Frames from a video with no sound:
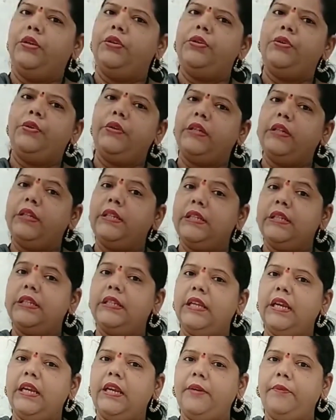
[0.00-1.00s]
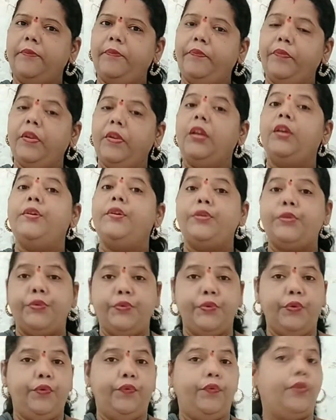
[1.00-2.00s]
Do you understand?
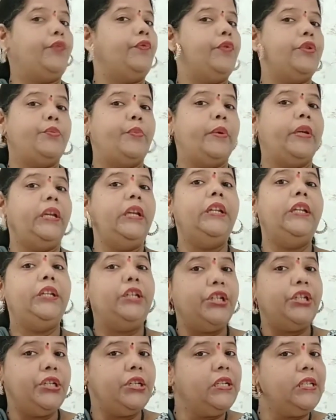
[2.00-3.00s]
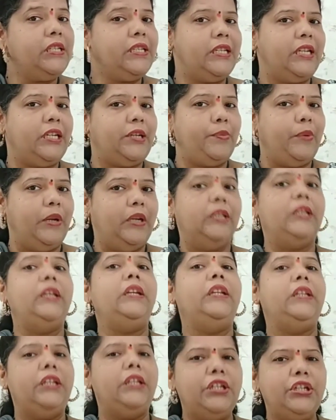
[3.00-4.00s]
So, what was my initial statement?
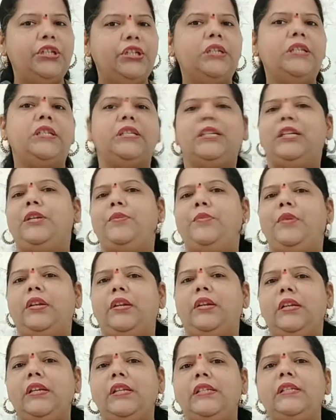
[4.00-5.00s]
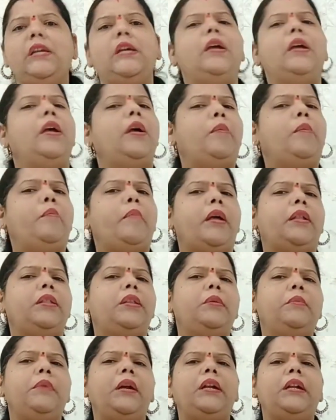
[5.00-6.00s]
The initial statement is
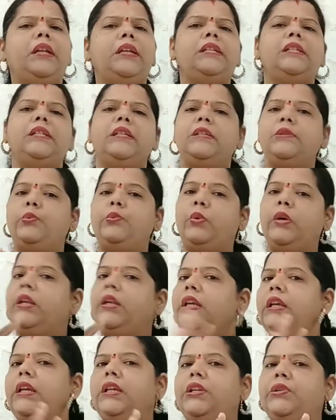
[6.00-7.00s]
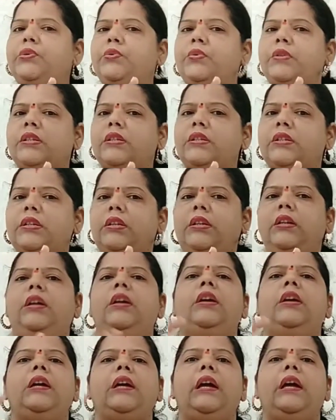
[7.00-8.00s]
mathematics is very interesting,
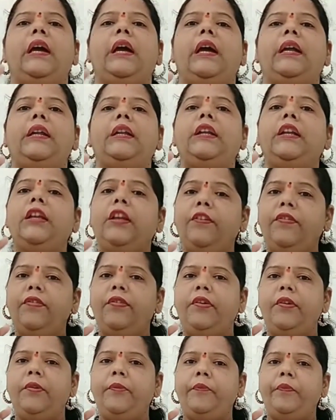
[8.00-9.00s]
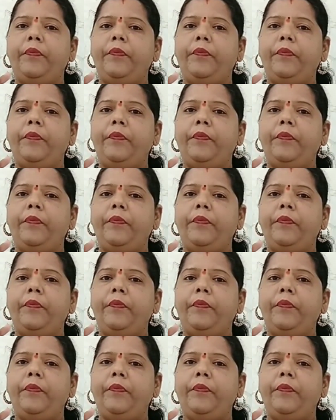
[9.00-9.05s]
and if